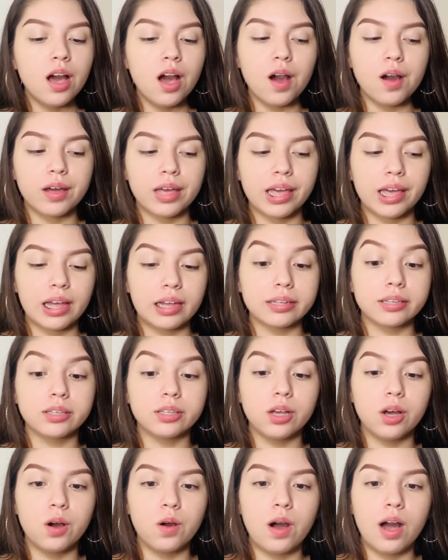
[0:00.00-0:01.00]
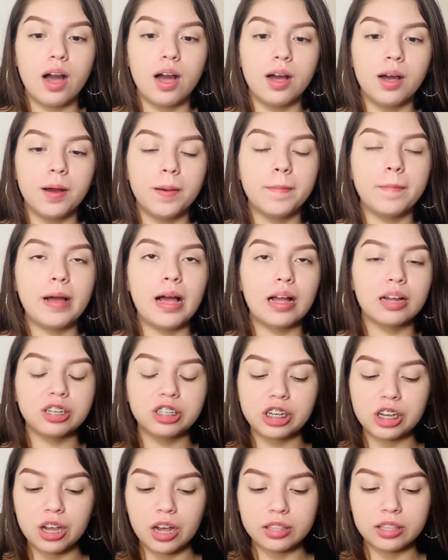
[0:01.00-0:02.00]
Okay guys, so I
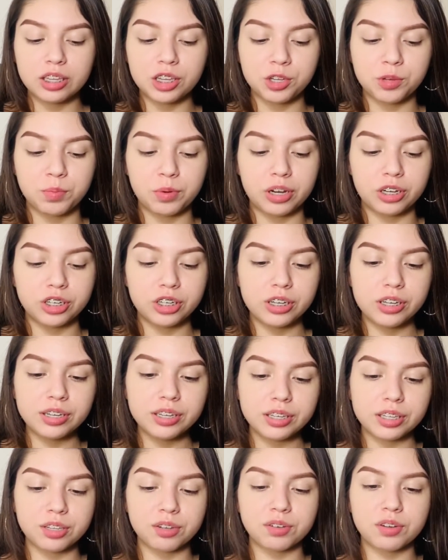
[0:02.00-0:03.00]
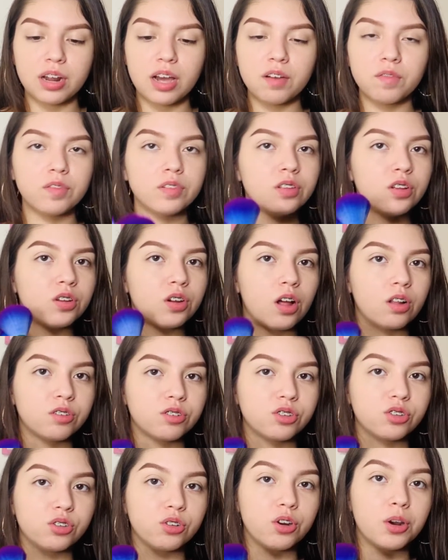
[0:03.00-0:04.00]
actually got these brushes. They're not from the
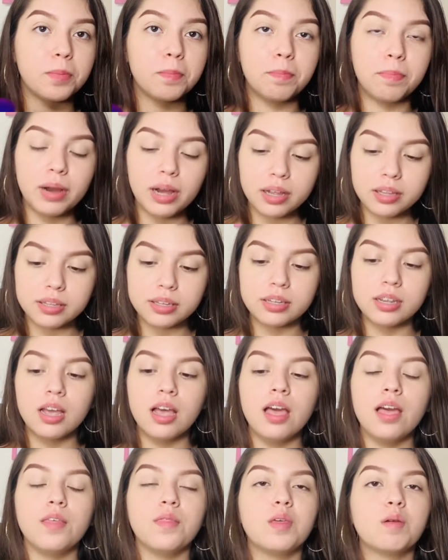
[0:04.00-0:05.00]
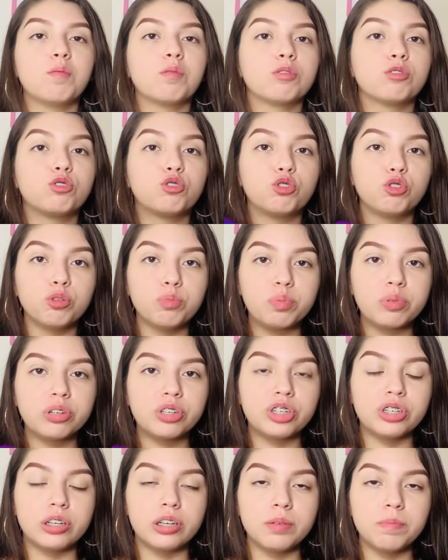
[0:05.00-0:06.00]
dollar store, but they were super
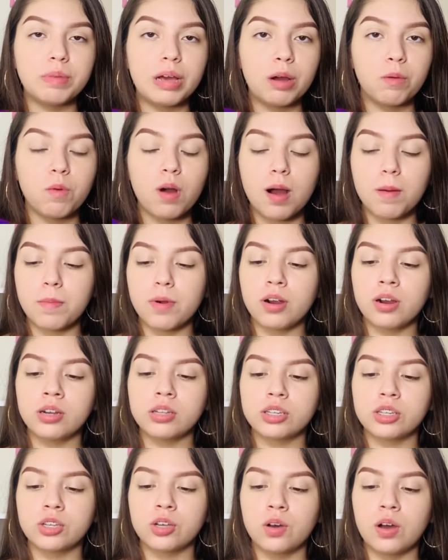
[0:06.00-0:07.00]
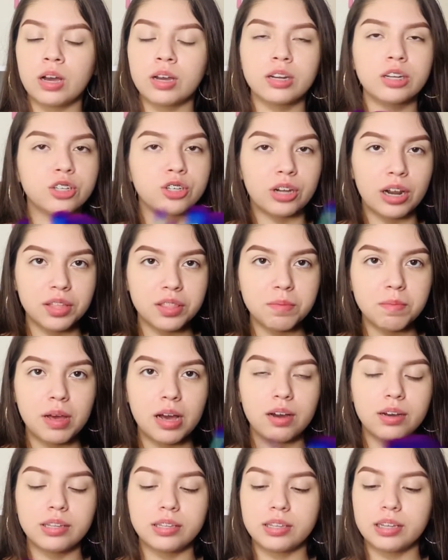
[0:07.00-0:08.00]
cheap at Walmart. So I'm going to try them
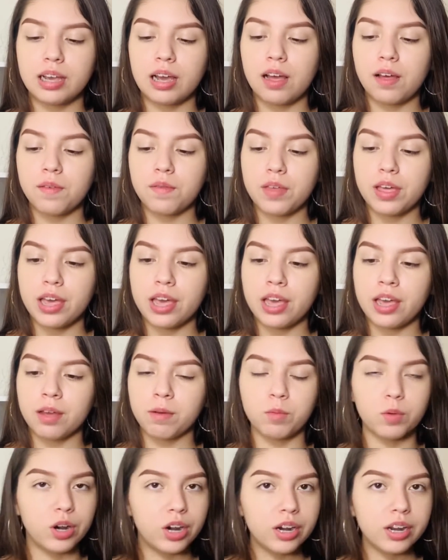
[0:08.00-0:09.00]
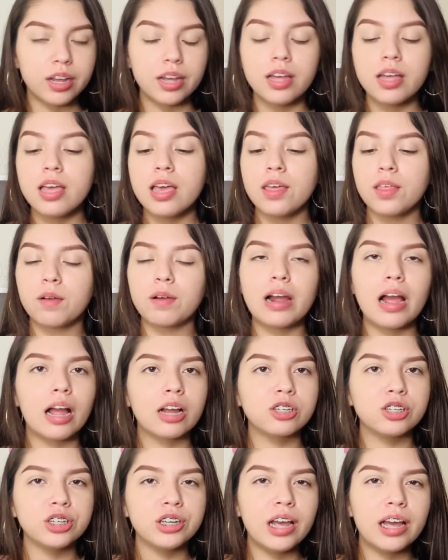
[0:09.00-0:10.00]
out and see how they work. They were
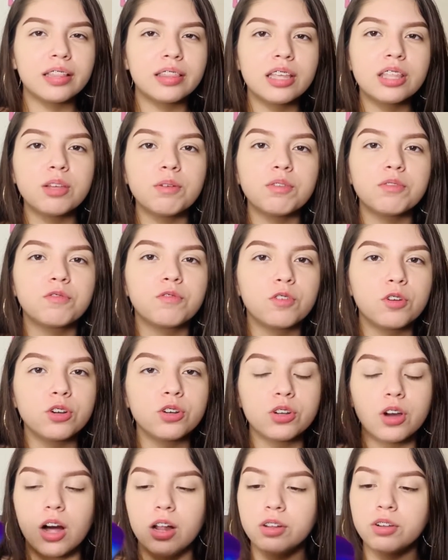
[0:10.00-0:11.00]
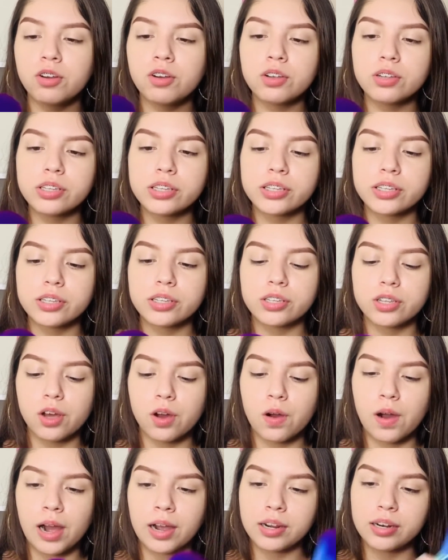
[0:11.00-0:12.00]
actually, I think they were $4.
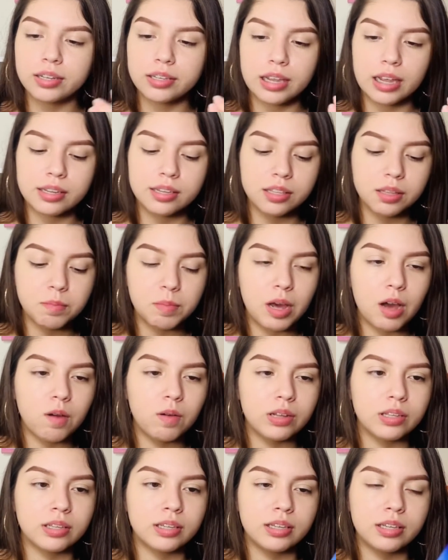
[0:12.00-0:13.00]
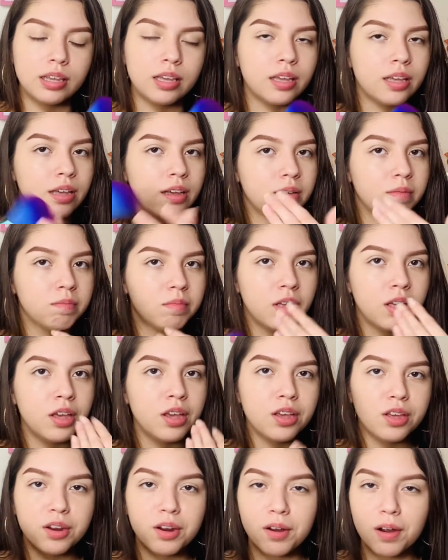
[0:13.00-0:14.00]
So I'm going to test them out and see,
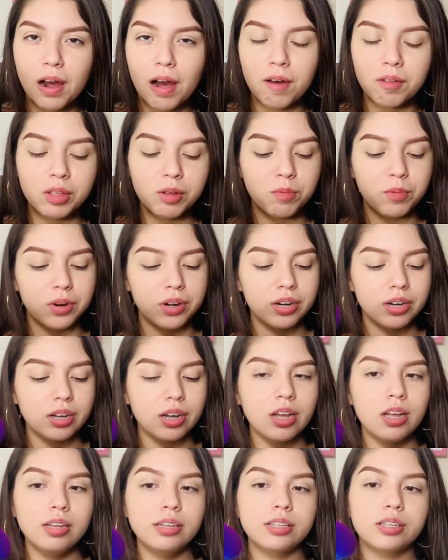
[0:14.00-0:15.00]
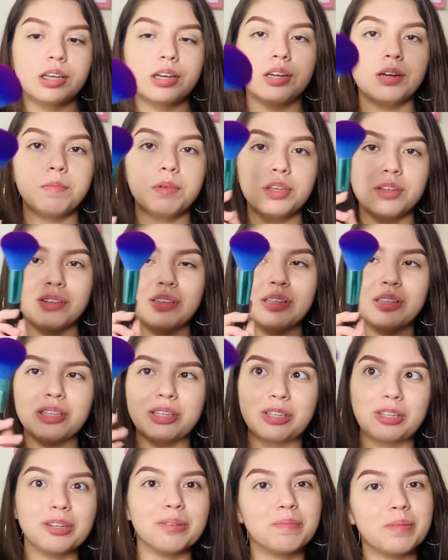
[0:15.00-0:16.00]
you know, how they work. So I'm gonna be using
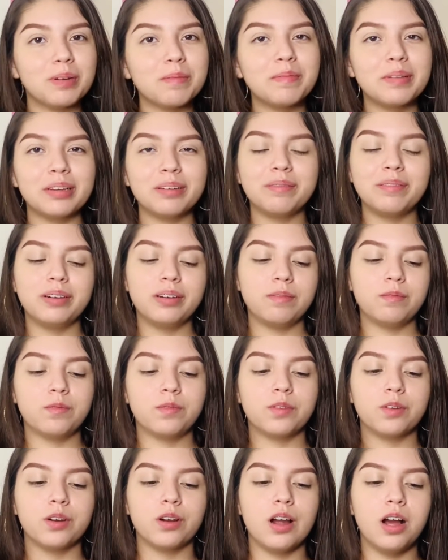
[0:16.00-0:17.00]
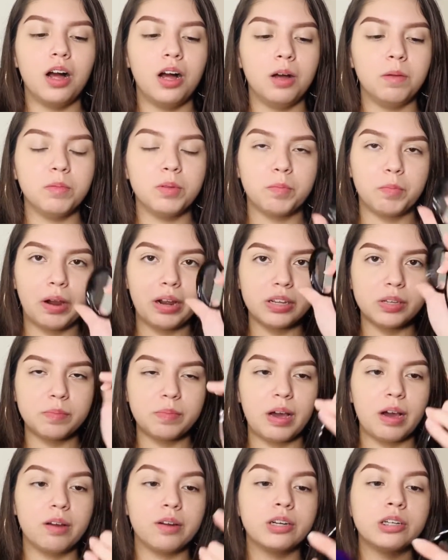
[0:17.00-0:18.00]
the super big one for the
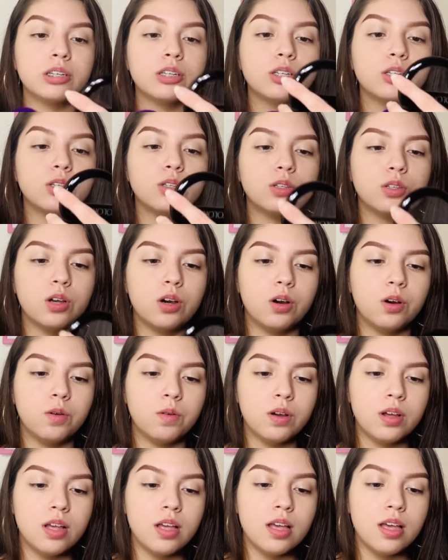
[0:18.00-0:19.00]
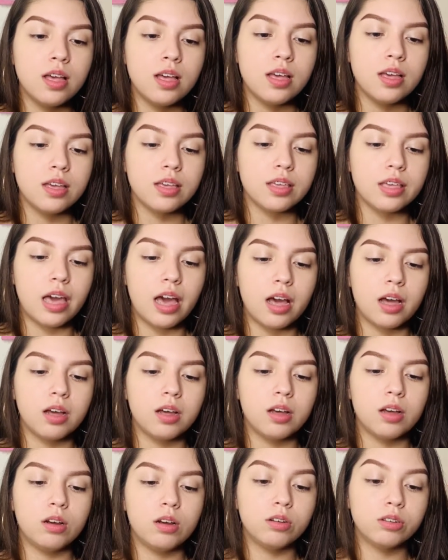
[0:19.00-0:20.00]
pressed powders. So yeah.
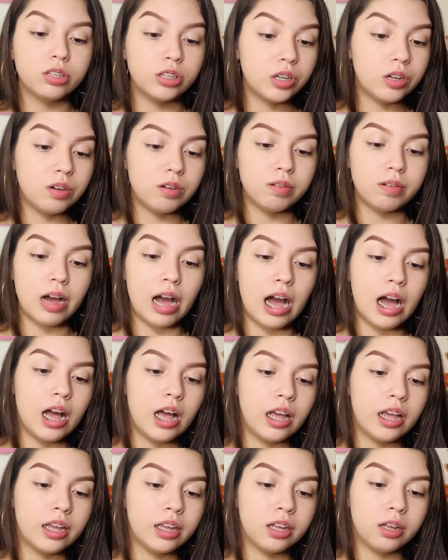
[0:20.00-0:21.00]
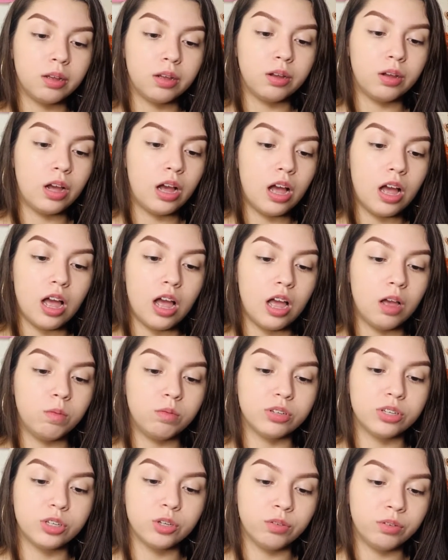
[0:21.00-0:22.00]
Also,
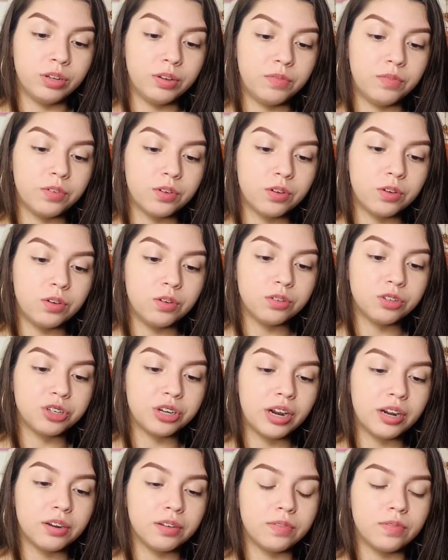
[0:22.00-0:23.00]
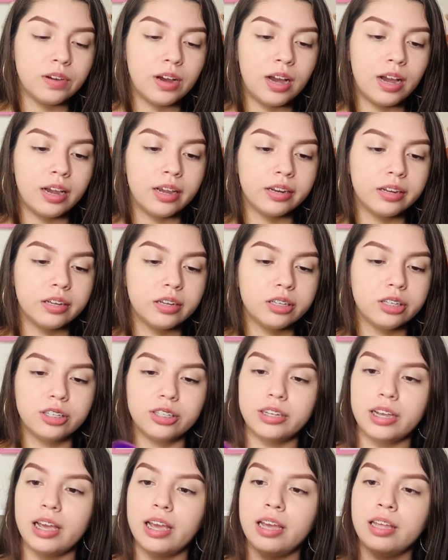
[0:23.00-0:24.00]
it was so difficult trying to find a
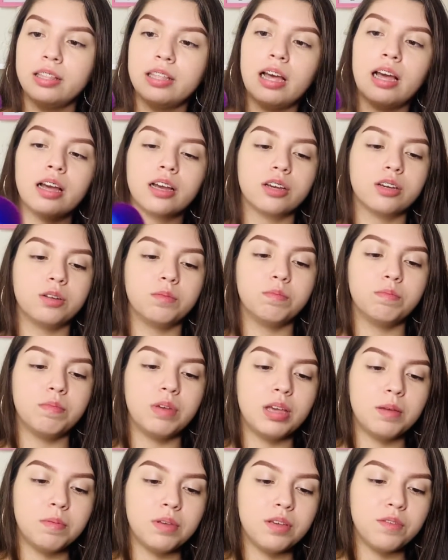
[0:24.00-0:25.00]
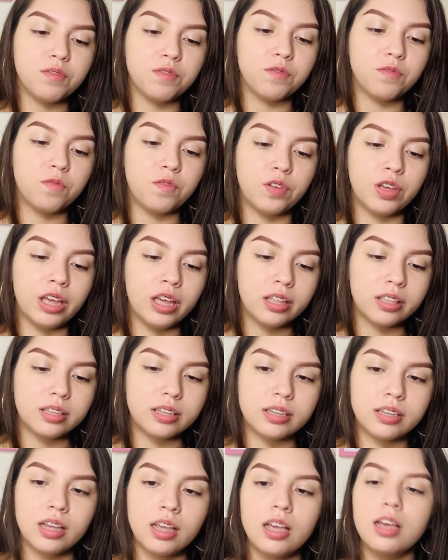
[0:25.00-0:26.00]
shade that could maybe
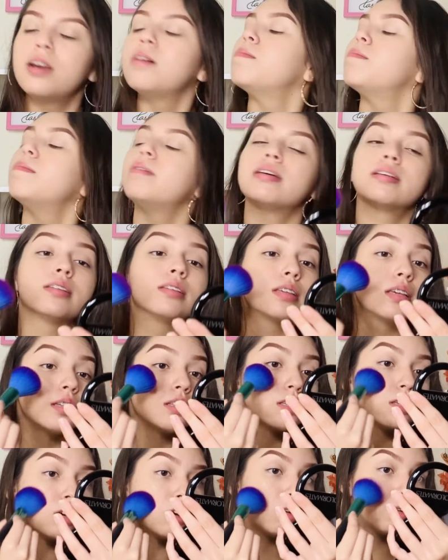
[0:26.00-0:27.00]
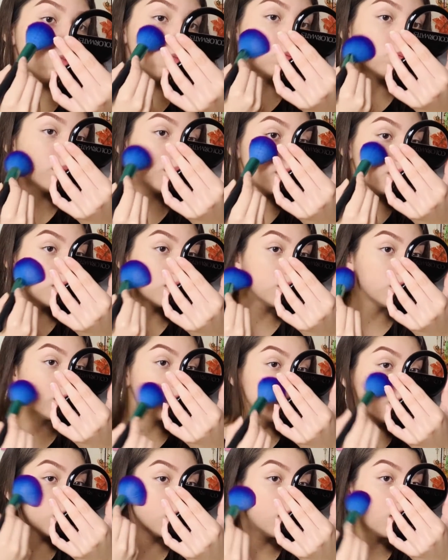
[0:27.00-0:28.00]
fit my skin tone.
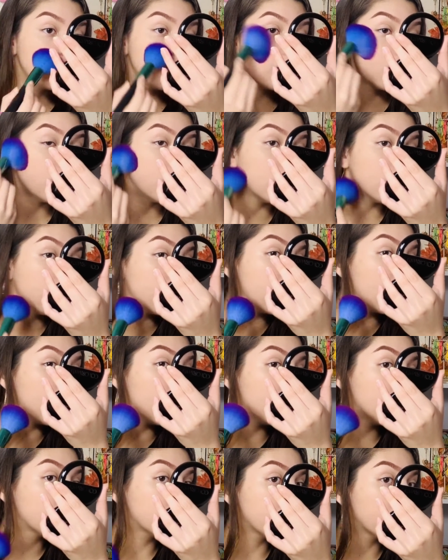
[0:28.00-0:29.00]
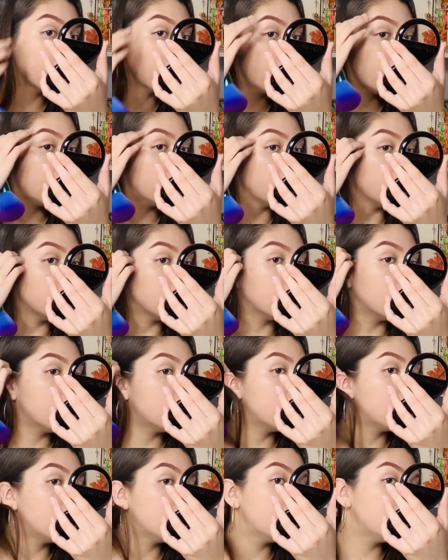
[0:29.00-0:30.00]
Okay,
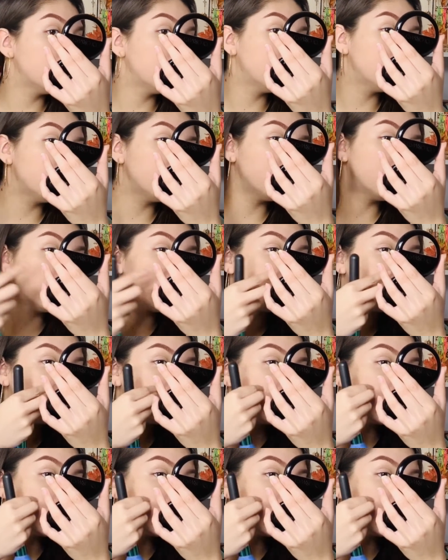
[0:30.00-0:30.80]
I